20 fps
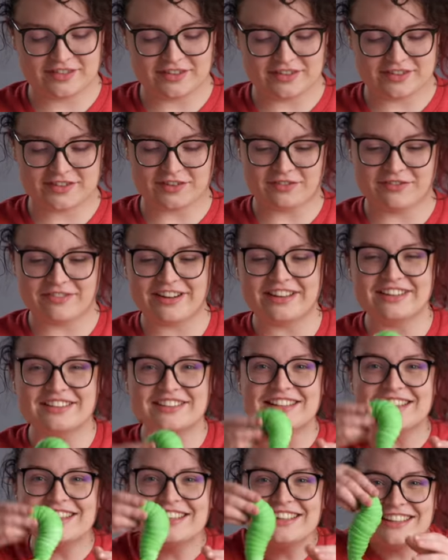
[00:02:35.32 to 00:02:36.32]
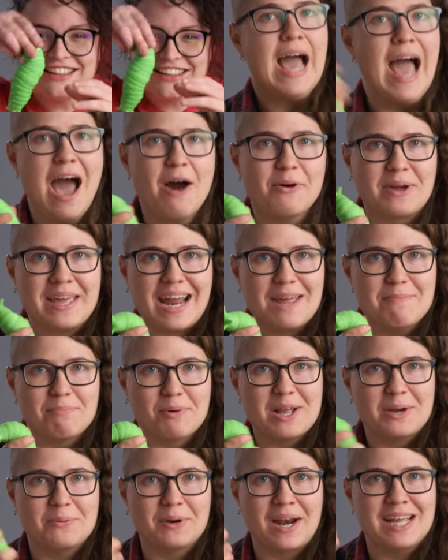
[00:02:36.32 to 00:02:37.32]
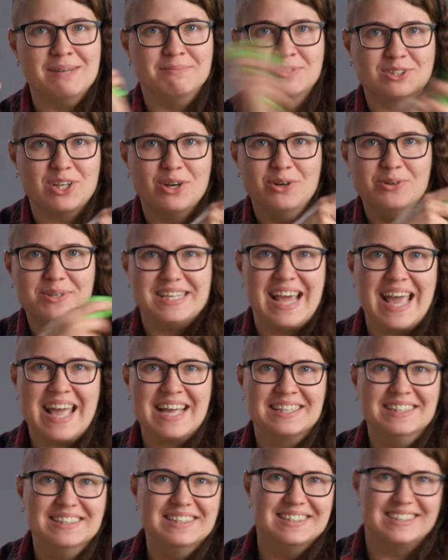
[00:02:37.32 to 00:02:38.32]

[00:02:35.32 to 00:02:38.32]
They're so wiggly. How can I break when I am so dang